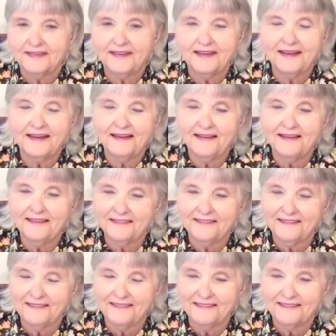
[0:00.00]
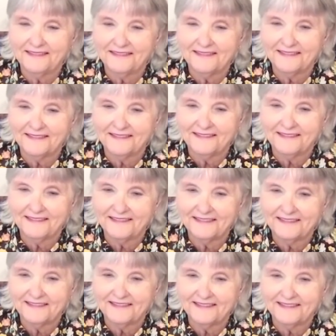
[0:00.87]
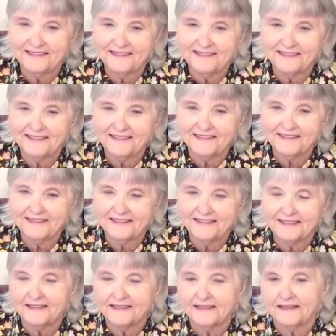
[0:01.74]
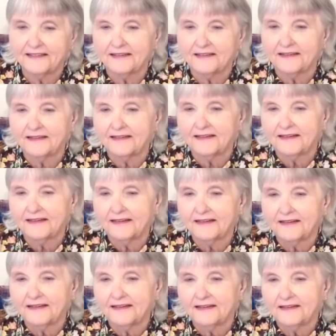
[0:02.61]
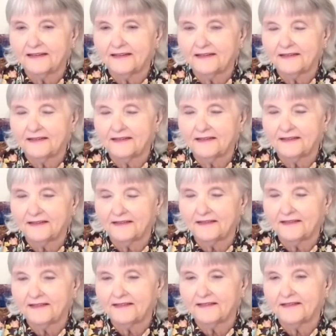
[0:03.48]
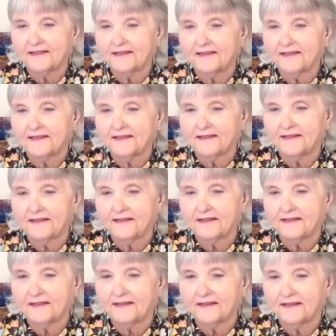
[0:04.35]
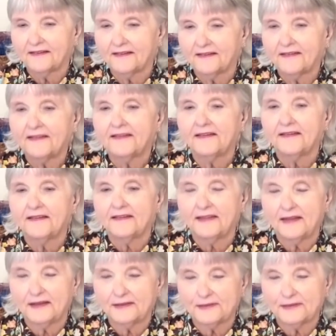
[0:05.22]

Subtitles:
(silent)